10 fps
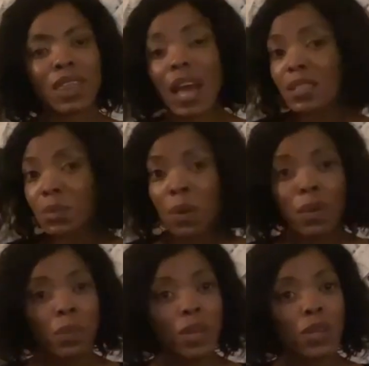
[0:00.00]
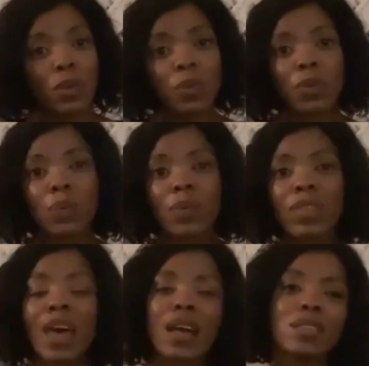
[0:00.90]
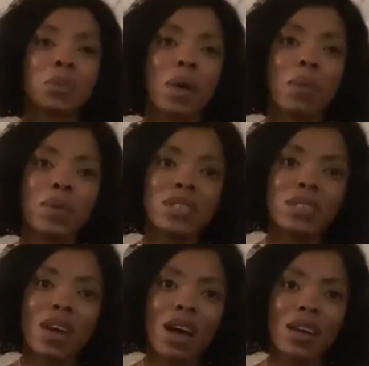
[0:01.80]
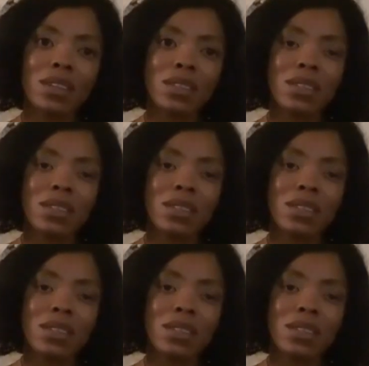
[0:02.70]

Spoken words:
That's what we do. That's where we start.